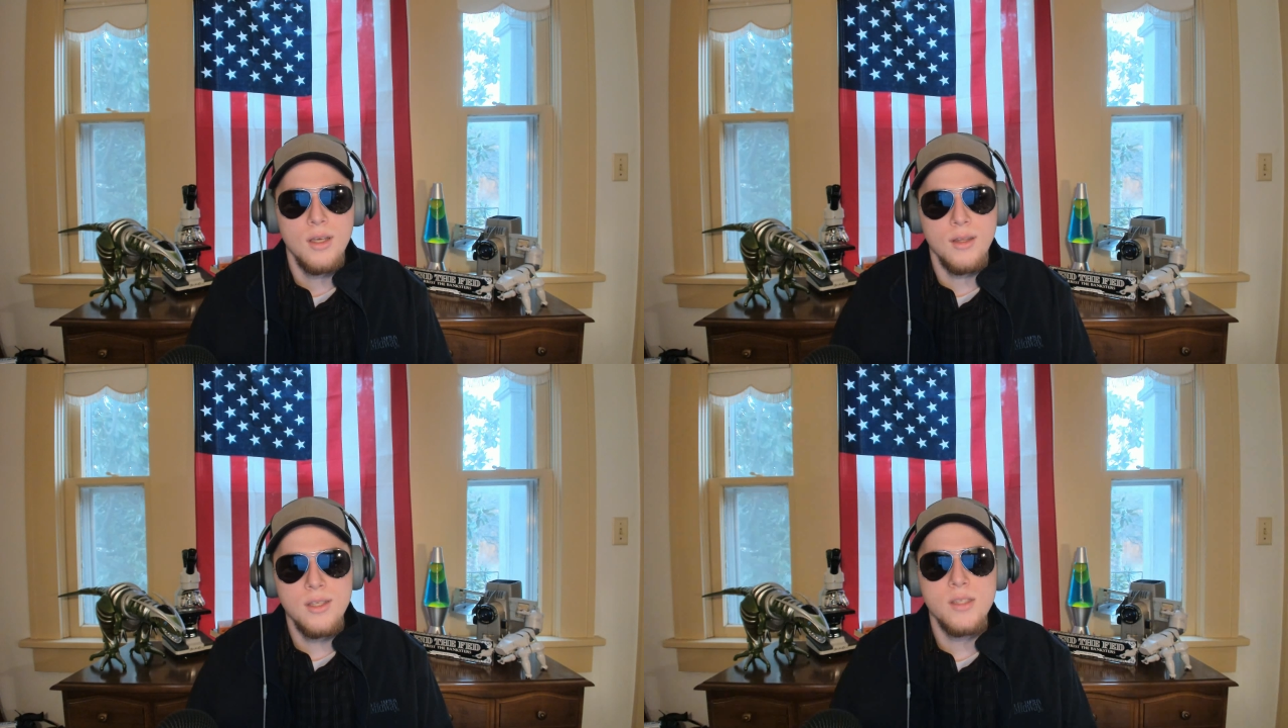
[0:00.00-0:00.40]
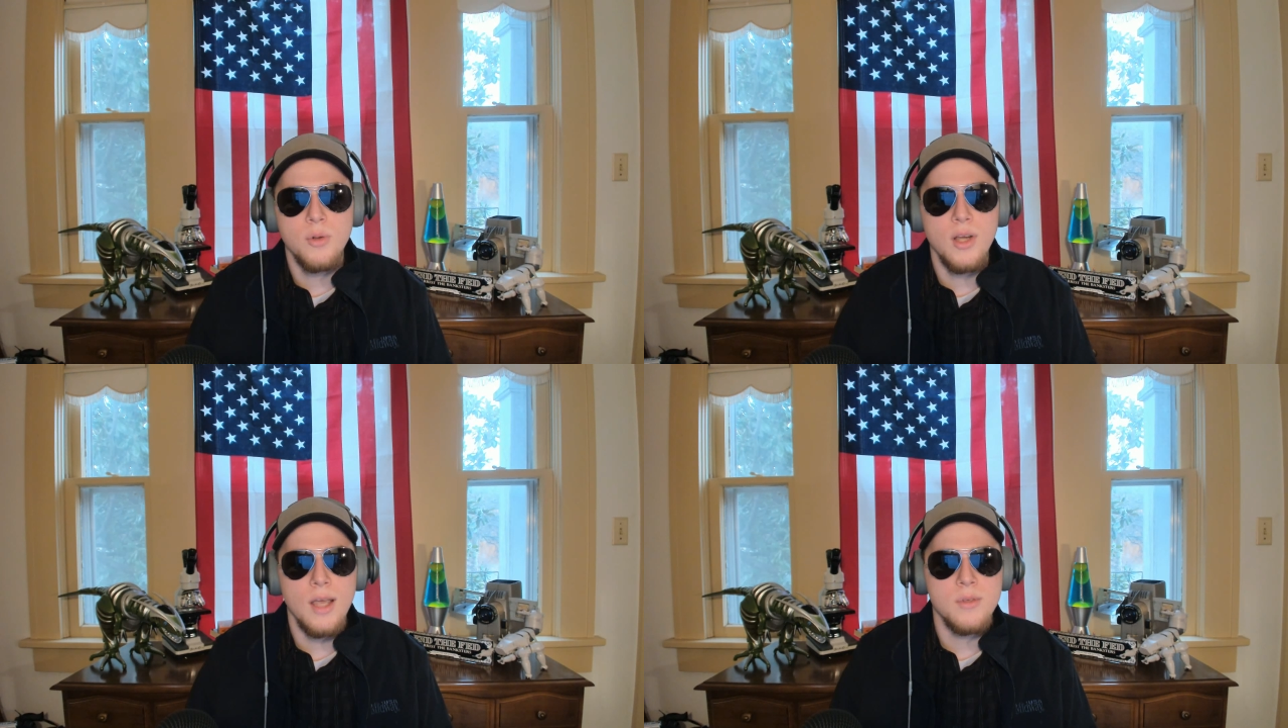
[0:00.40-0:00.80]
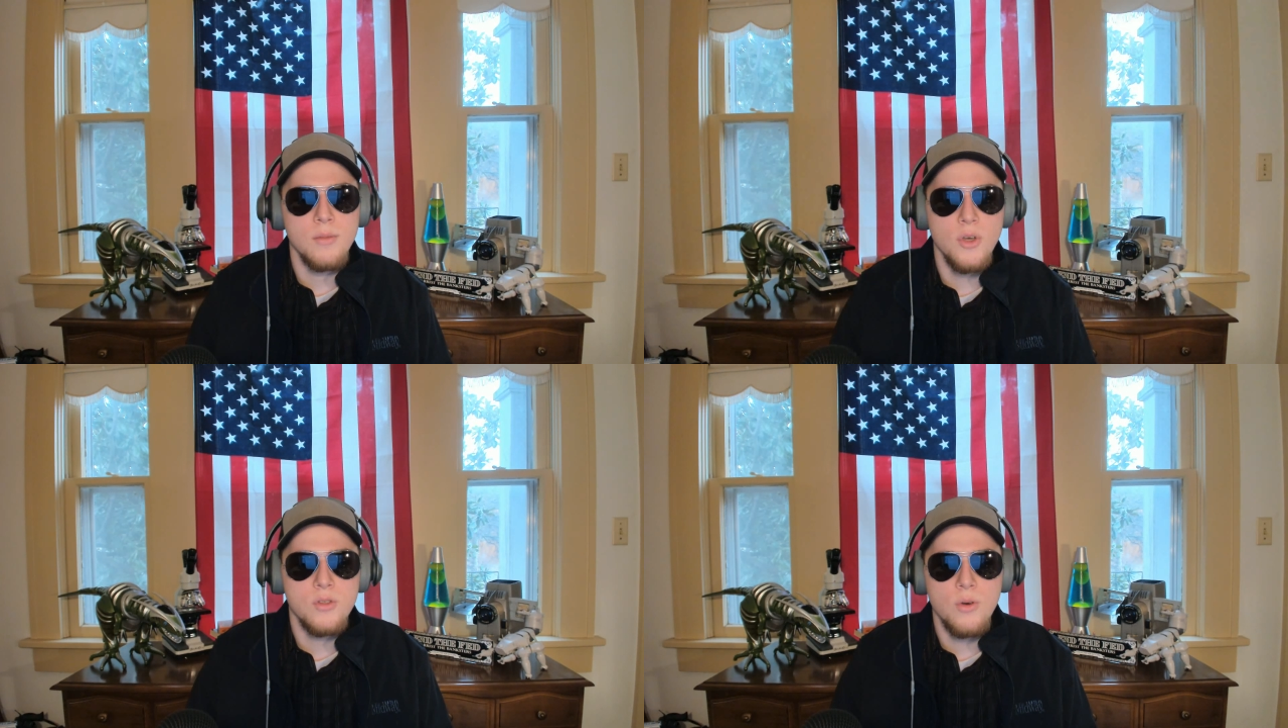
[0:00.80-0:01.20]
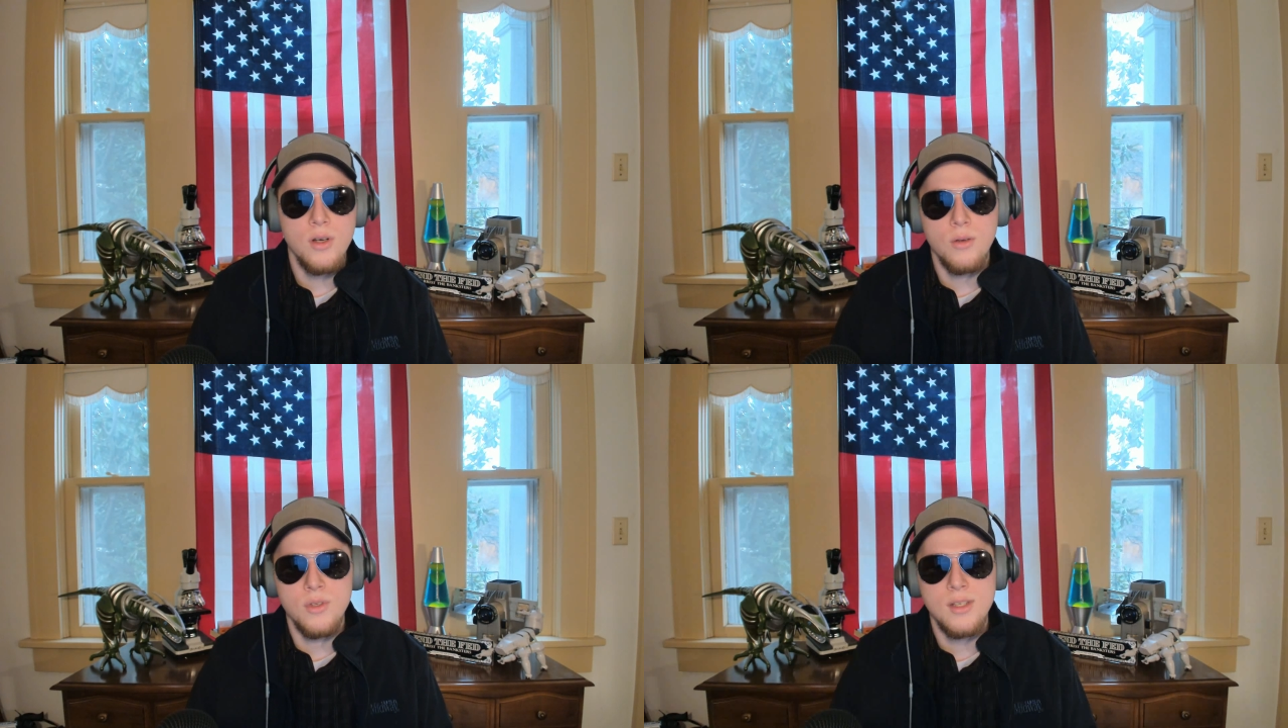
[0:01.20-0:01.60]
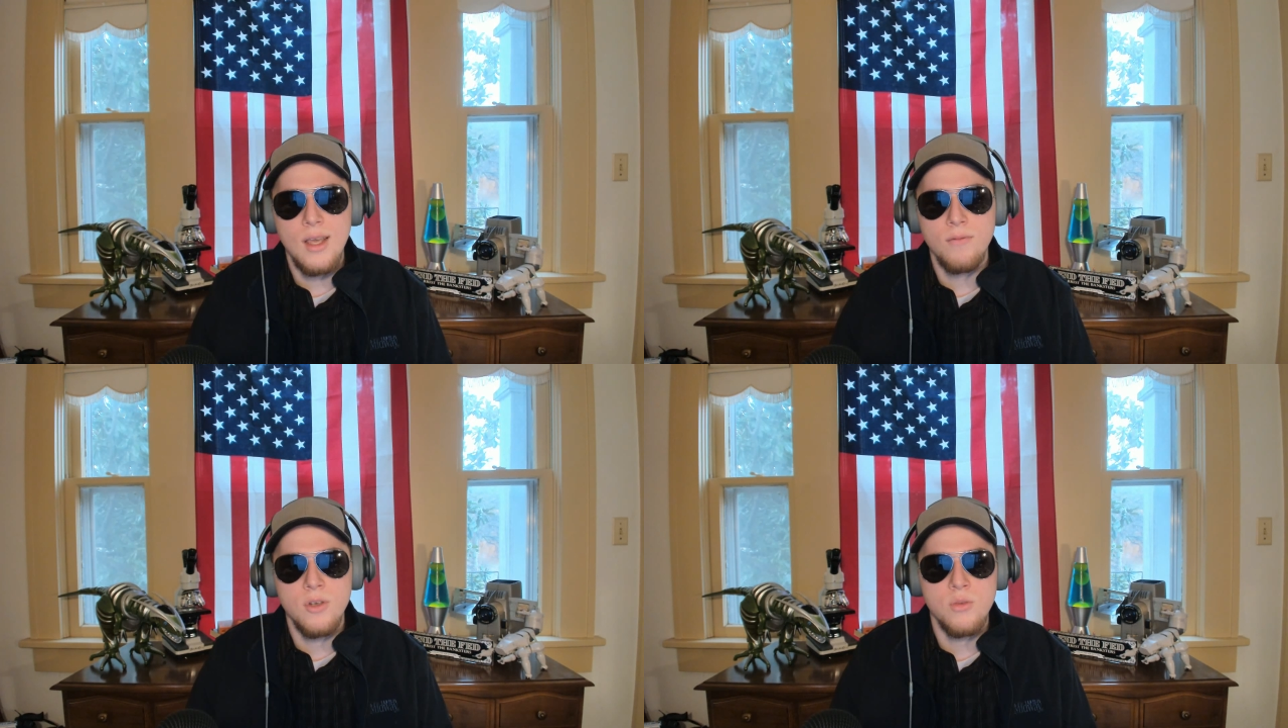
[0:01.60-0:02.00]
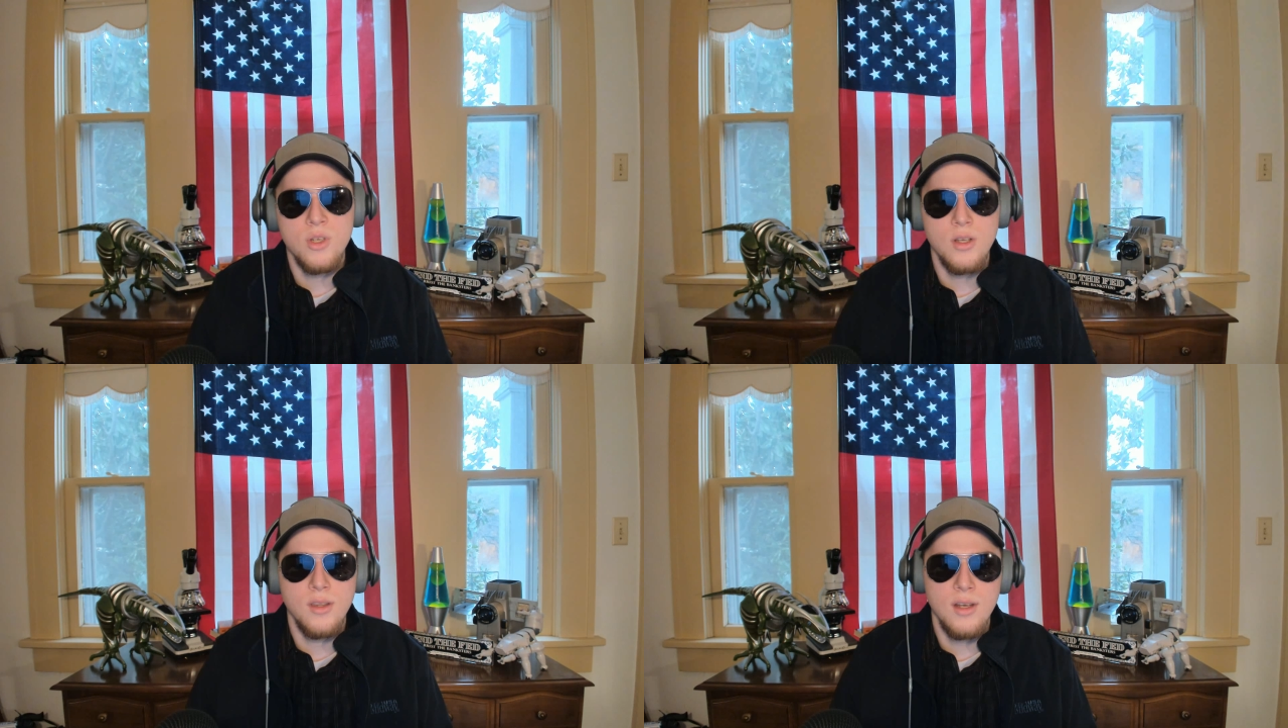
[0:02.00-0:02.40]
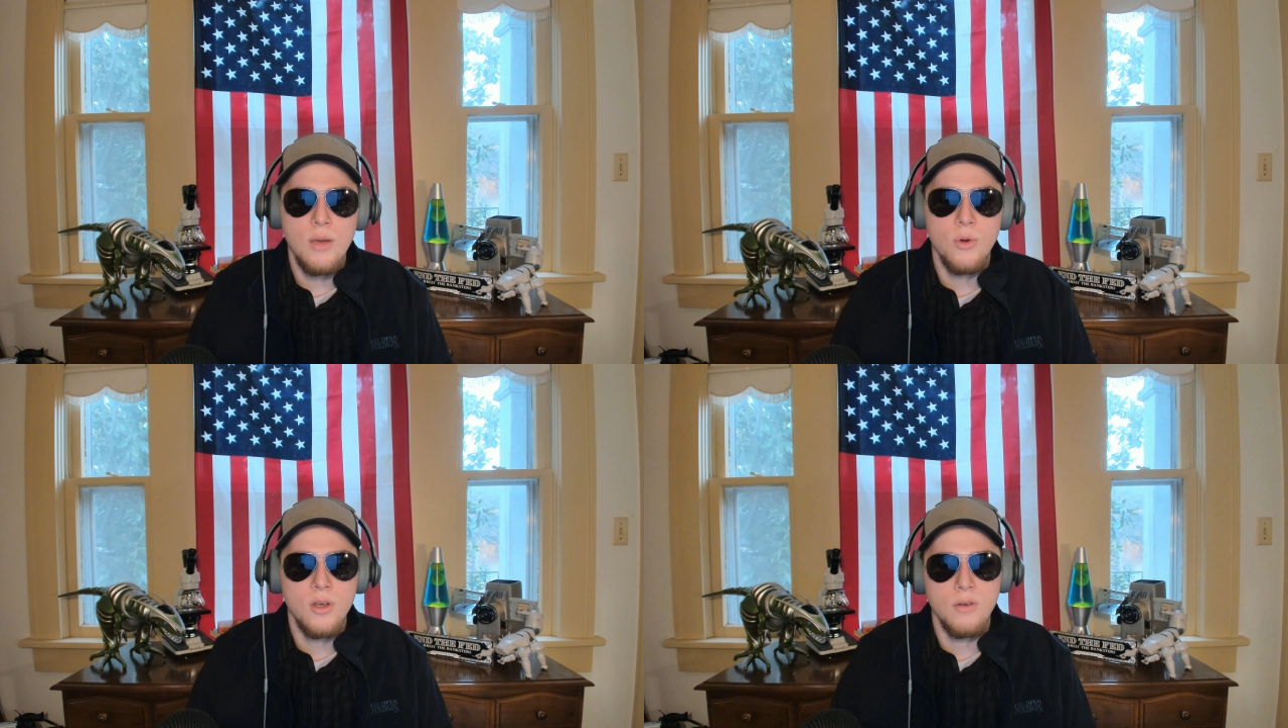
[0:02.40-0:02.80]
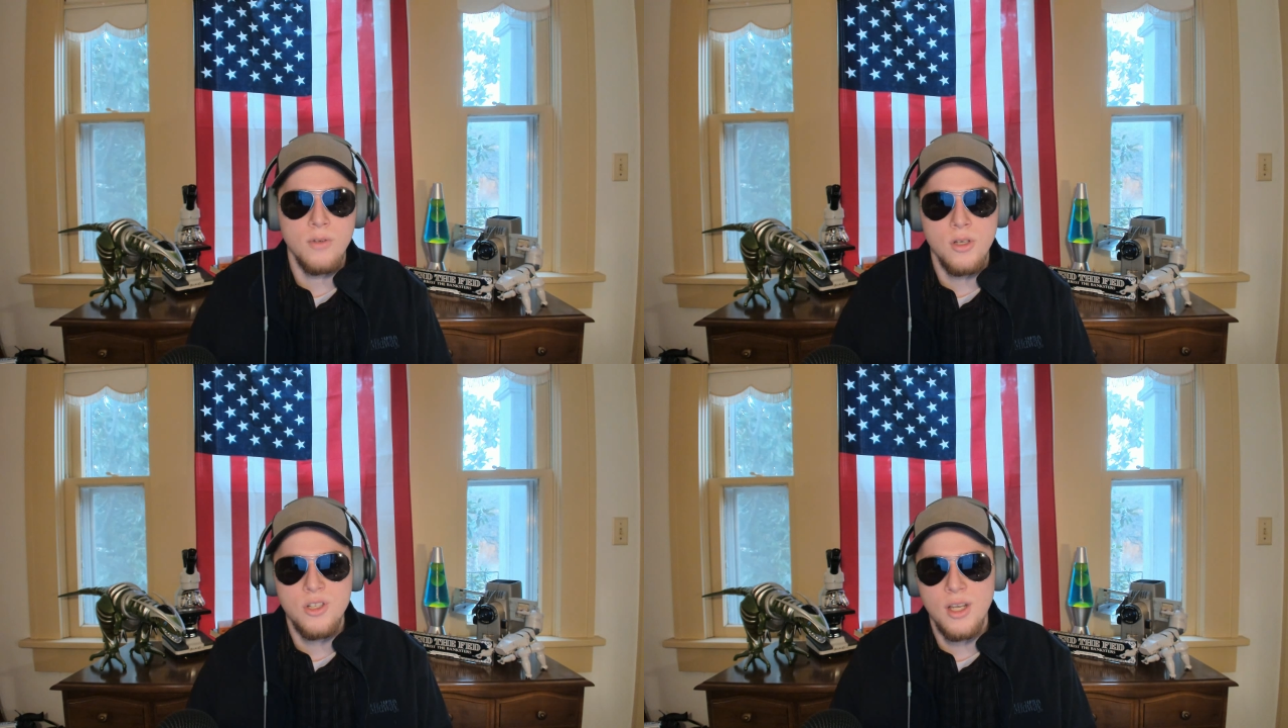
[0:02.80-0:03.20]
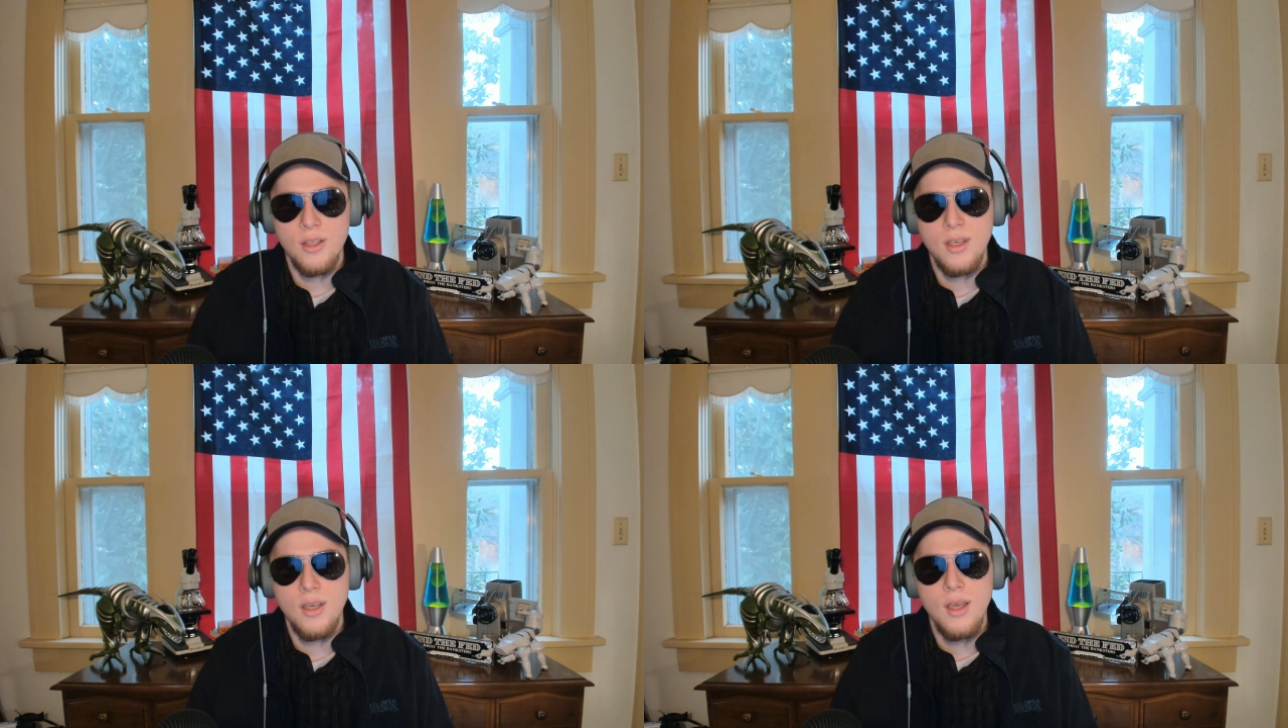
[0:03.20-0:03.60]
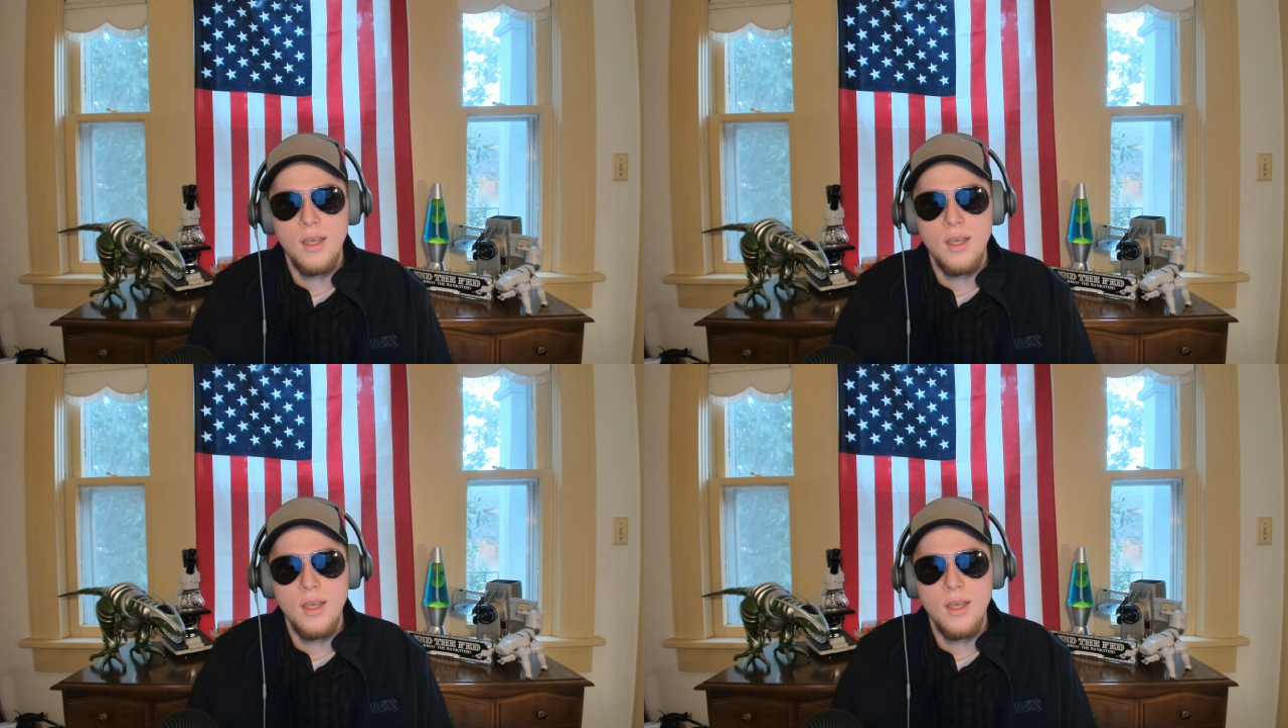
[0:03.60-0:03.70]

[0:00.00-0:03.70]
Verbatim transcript: This is perhaps the most critical step for switching the network over to Shelley,